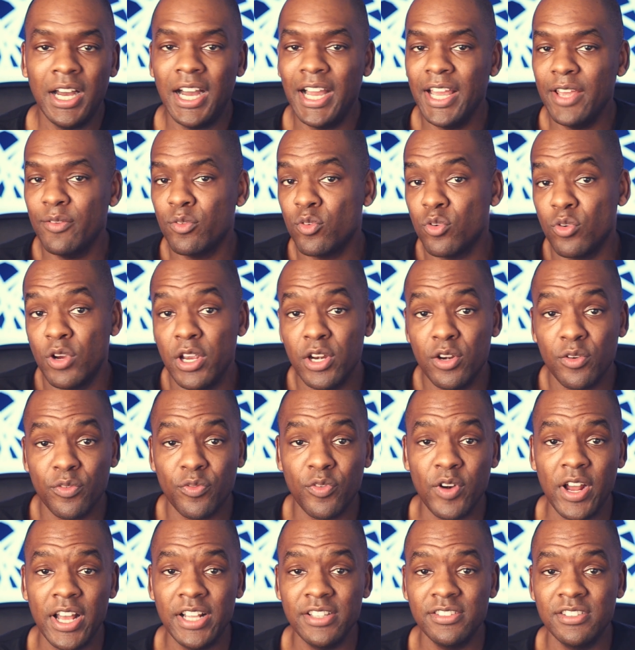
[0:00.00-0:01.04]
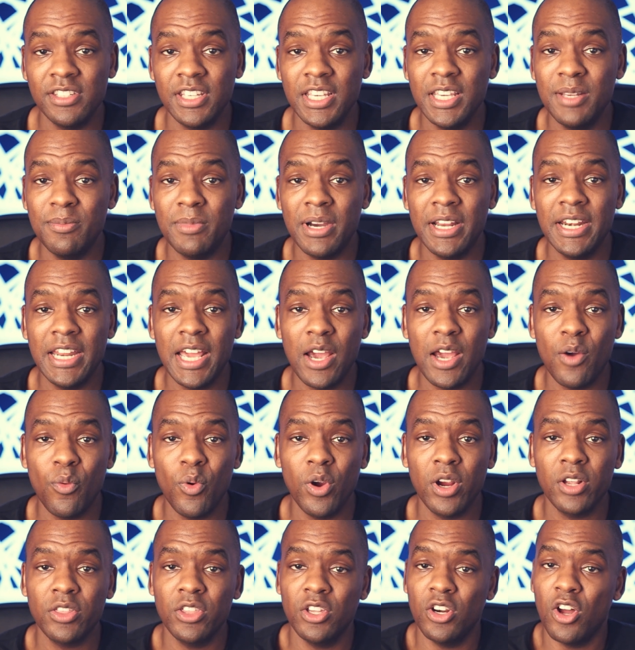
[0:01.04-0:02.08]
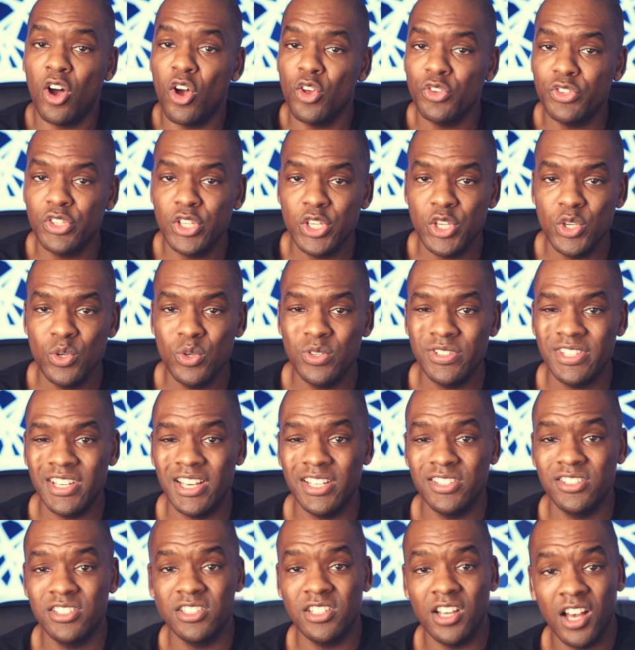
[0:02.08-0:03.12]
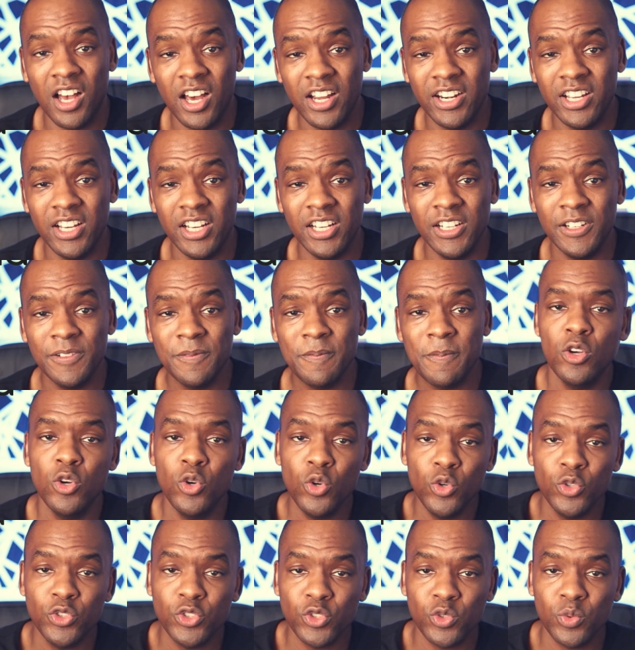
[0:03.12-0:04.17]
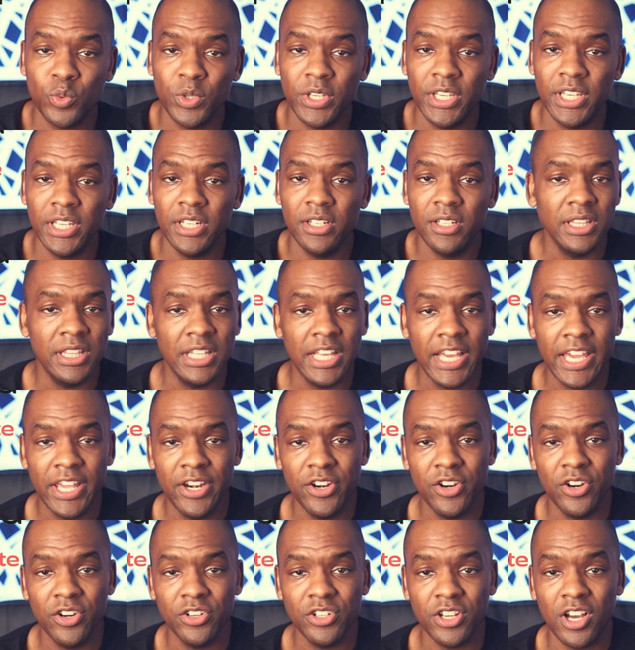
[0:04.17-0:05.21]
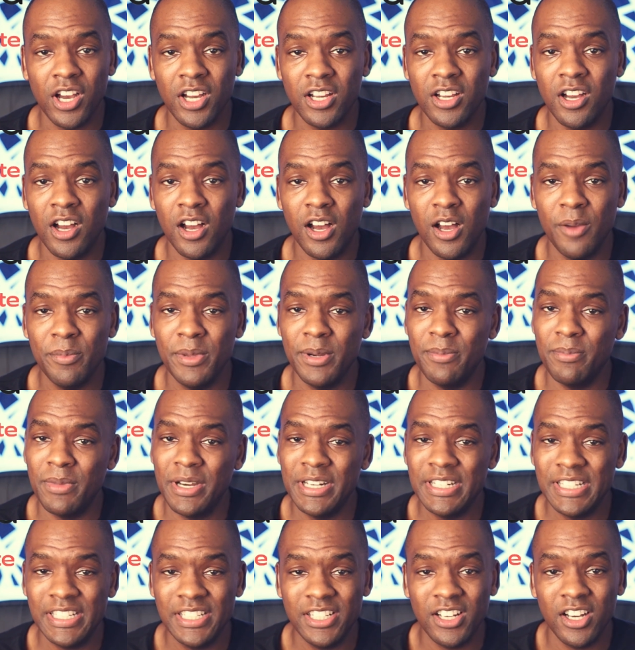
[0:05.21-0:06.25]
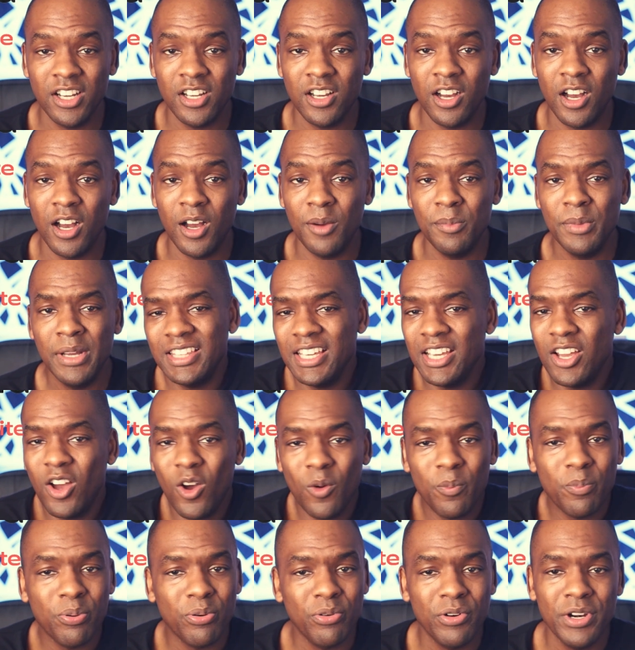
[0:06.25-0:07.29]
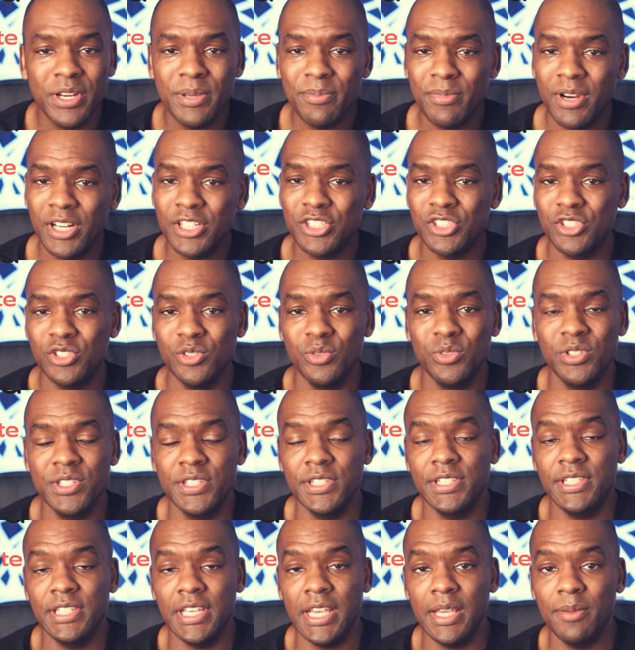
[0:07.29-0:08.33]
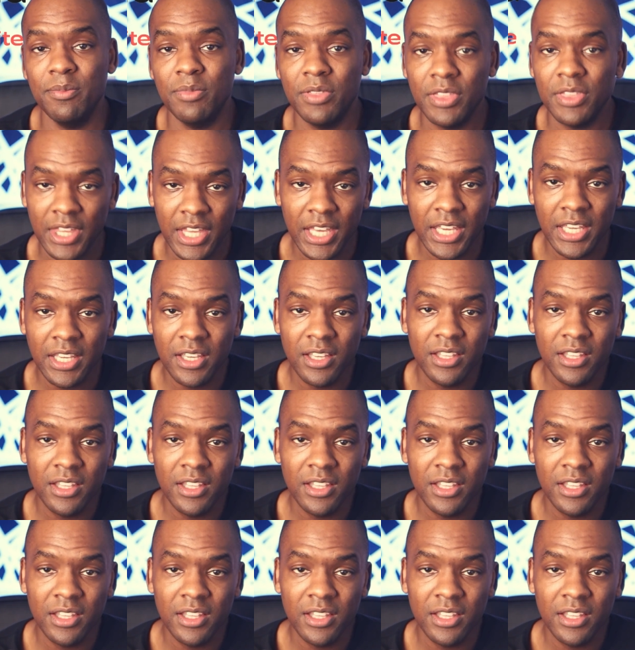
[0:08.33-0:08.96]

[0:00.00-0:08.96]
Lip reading: I have creator friends in my network that also use Asana, Hootsuite, Later.com, and Monday.com. They all pretty much do the same thing.